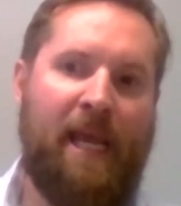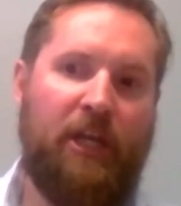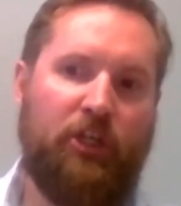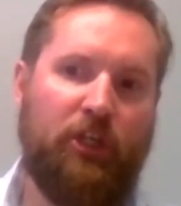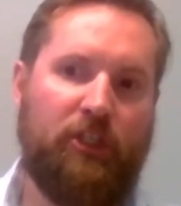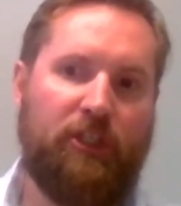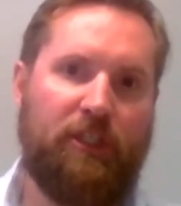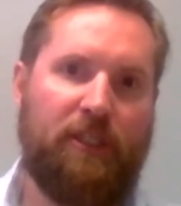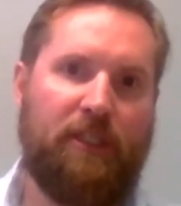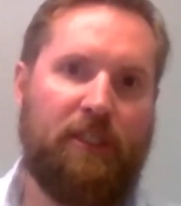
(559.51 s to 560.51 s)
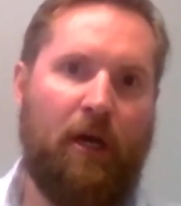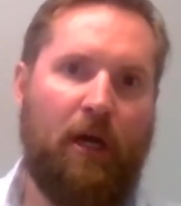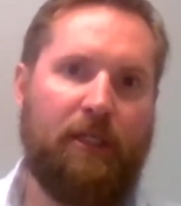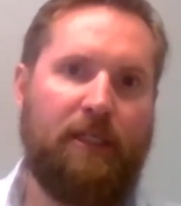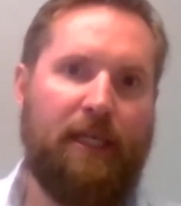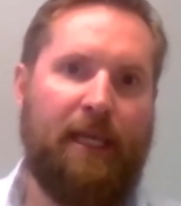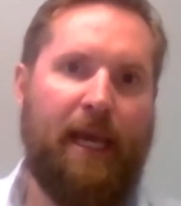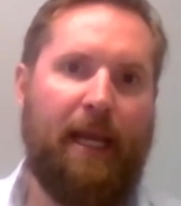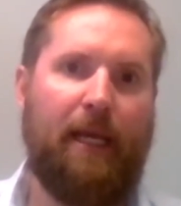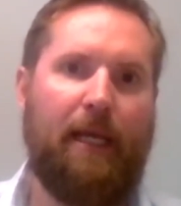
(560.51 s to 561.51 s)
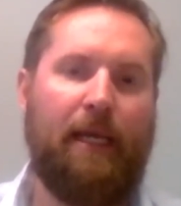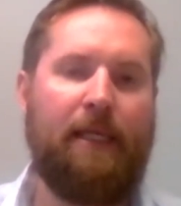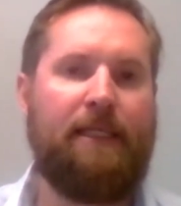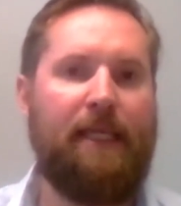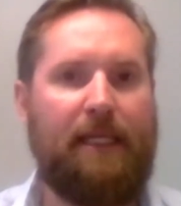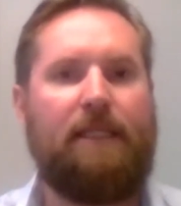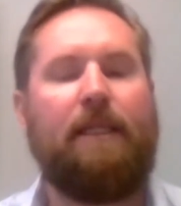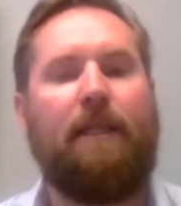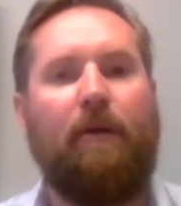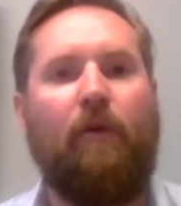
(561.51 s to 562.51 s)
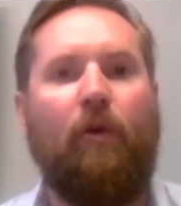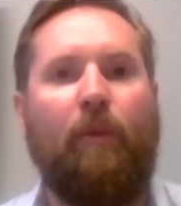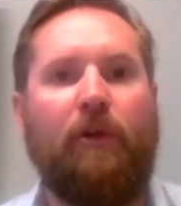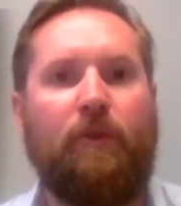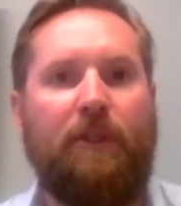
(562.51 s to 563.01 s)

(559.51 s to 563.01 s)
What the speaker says: agents start to get addicted almost,